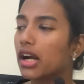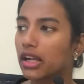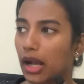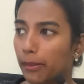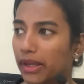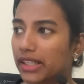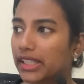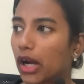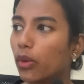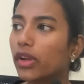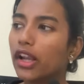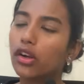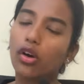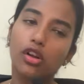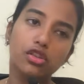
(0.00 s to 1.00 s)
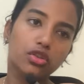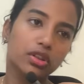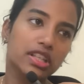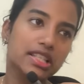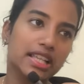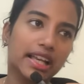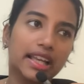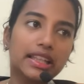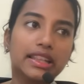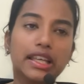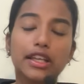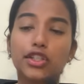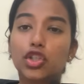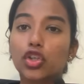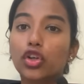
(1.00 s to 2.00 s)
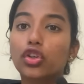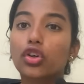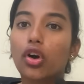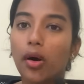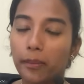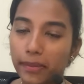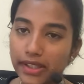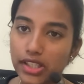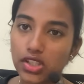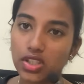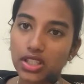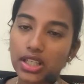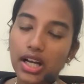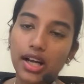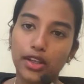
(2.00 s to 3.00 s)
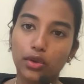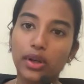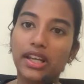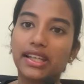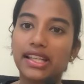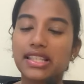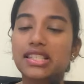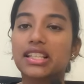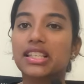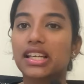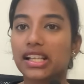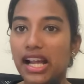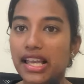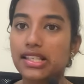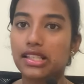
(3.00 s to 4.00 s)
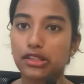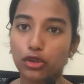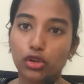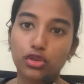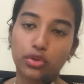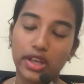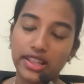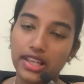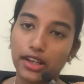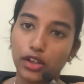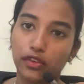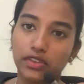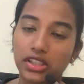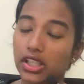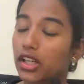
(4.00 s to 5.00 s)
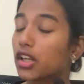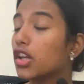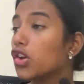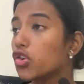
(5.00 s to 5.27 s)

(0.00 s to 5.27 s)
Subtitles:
coming down, and also the second thing is, the competition ka, intensity arises also at the end of the day.